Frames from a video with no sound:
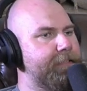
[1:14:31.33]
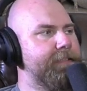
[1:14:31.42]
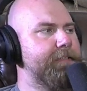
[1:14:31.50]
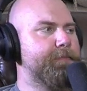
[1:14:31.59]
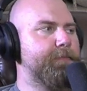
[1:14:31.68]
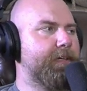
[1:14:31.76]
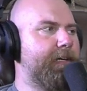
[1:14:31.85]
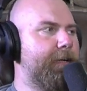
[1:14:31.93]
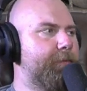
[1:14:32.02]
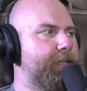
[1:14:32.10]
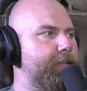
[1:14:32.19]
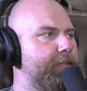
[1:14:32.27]
I think it's more
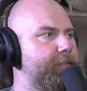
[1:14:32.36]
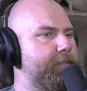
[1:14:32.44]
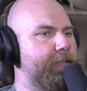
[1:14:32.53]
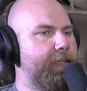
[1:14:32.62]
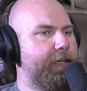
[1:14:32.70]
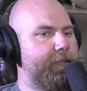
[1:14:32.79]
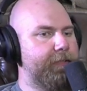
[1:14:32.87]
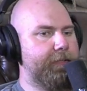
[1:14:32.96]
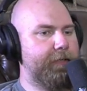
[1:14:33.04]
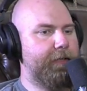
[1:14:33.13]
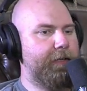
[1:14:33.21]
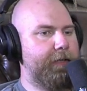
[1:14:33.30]
complicated than that.
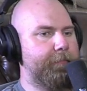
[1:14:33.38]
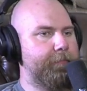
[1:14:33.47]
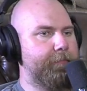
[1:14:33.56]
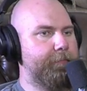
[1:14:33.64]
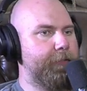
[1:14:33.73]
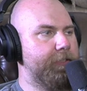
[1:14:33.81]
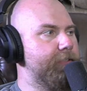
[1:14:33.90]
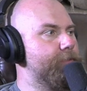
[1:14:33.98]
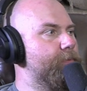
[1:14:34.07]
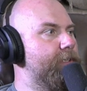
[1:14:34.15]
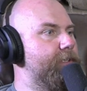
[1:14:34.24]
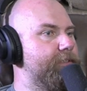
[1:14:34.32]
But this
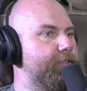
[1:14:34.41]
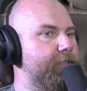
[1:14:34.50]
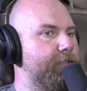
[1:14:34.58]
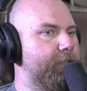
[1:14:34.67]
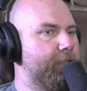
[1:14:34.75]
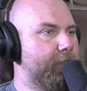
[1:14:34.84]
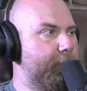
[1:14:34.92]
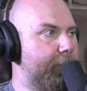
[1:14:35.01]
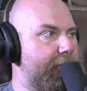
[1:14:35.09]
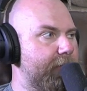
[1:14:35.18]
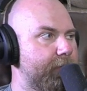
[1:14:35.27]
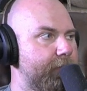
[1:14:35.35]
one is in
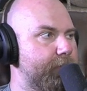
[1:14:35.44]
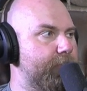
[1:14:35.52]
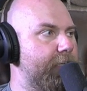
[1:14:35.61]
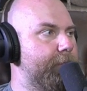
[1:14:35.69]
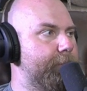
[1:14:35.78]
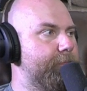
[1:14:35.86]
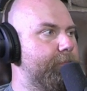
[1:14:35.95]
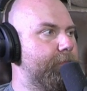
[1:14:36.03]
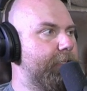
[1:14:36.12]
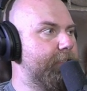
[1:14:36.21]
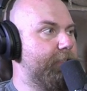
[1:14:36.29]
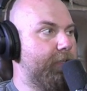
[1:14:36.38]
immaculate shape.
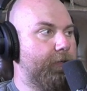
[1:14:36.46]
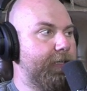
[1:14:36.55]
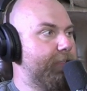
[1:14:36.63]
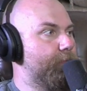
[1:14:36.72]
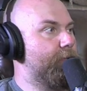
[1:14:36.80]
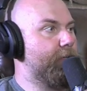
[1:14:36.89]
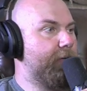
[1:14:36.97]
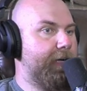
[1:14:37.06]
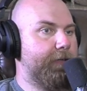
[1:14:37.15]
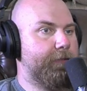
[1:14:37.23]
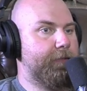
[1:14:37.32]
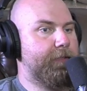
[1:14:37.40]
Like I said, it only has one
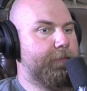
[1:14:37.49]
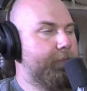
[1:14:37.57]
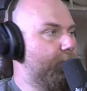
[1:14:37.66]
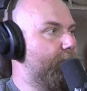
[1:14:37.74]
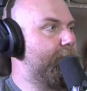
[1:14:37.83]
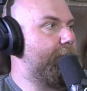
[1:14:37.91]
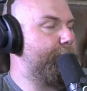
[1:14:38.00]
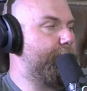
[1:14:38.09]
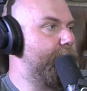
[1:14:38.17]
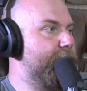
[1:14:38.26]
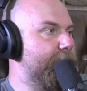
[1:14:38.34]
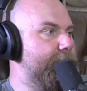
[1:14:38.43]
crack. Like the one in my
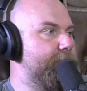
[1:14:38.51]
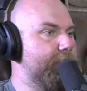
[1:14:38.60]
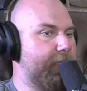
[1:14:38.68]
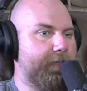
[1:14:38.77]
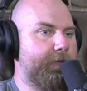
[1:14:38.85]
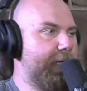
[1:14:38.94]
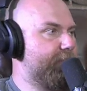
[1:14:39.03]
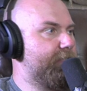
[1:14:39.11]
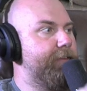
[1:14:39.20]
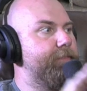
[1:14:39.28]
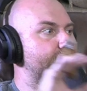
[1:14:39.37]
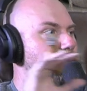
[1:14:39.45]
Buick, it's got cracks
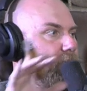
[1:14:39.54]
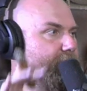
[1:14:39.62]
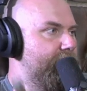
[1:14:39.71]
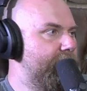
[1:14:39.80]
everywhere.